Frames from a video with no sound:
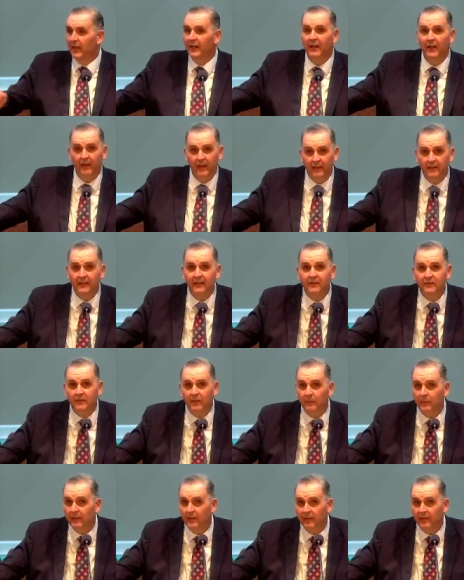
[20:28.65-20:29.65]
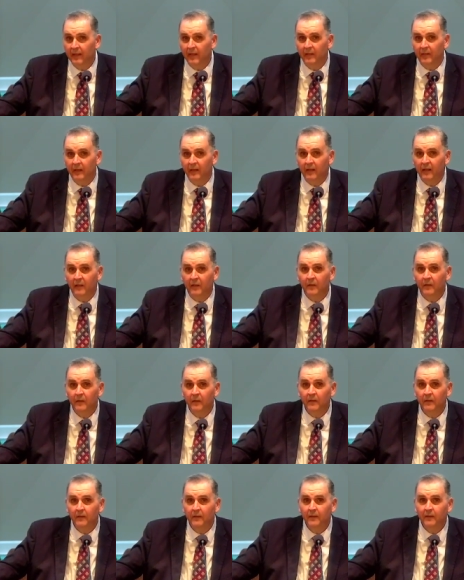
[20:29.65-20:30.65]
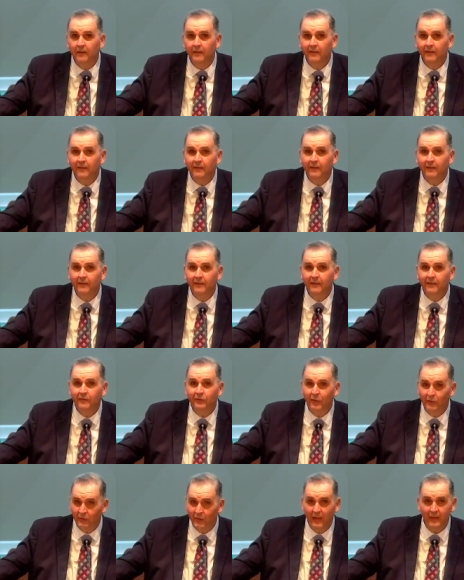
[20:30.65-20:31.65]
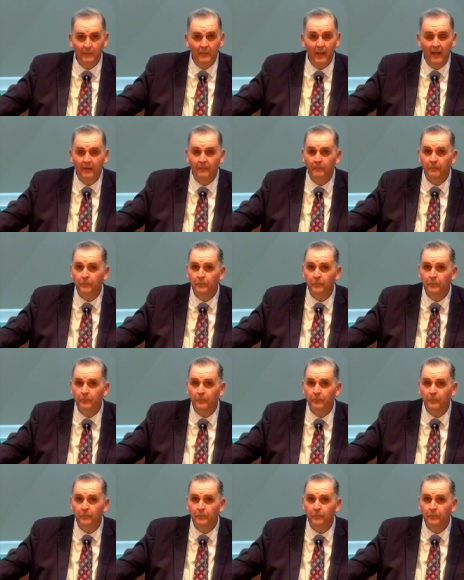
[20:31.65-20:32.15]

now they need somebody down there just like me.